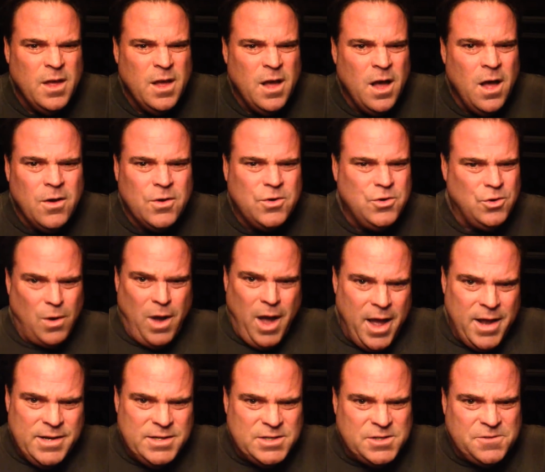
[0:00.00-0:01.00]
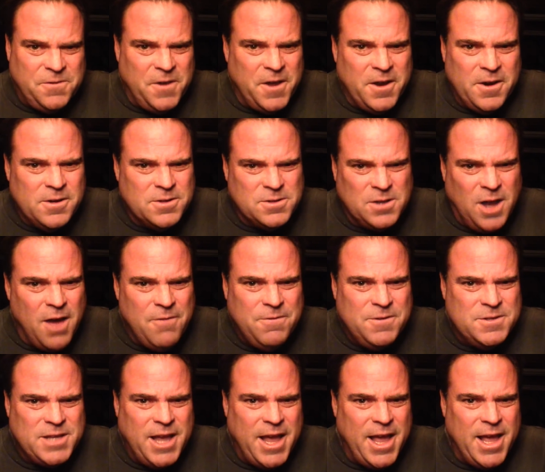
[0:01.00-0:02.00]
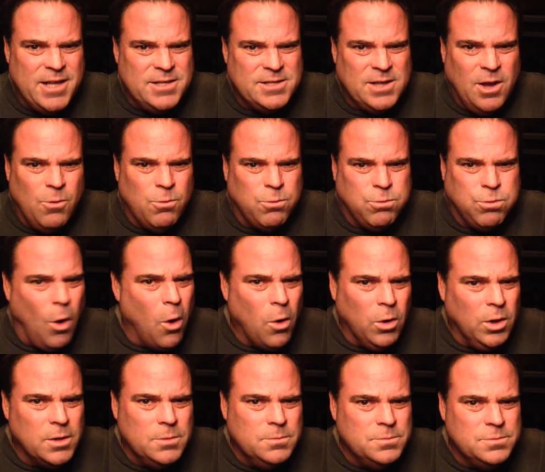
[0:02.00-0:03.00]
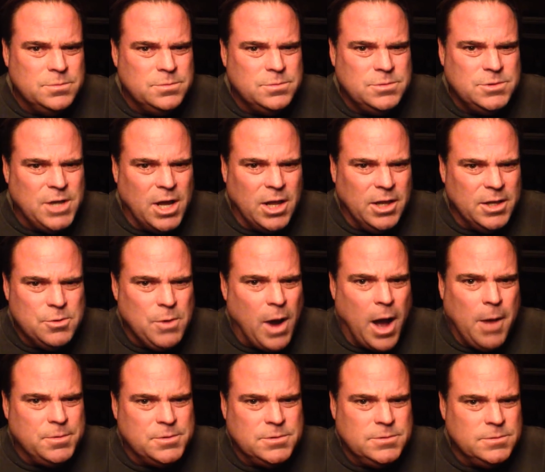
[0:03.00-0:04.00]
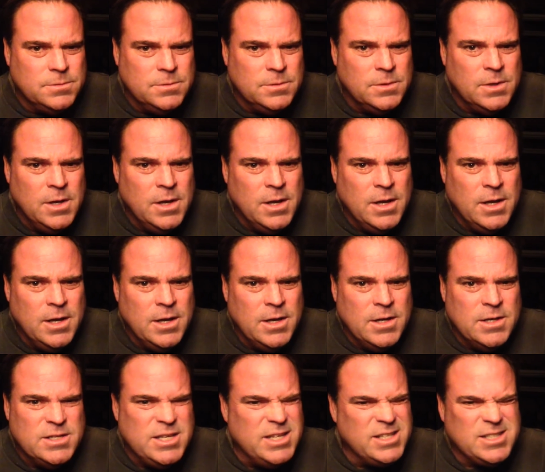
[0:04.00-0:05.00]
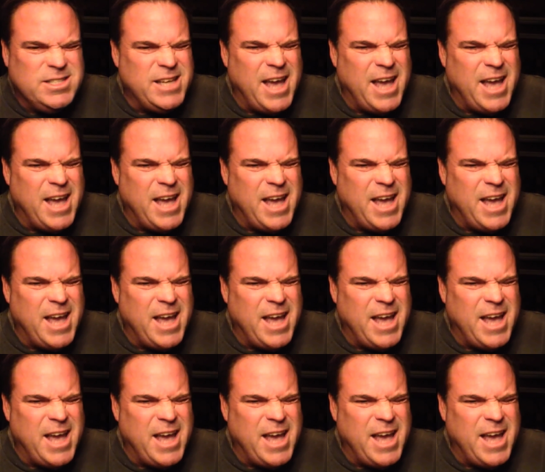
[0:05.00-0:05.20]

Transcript: I'll grind his fingers off his hands, I'll roll him till he drops. Said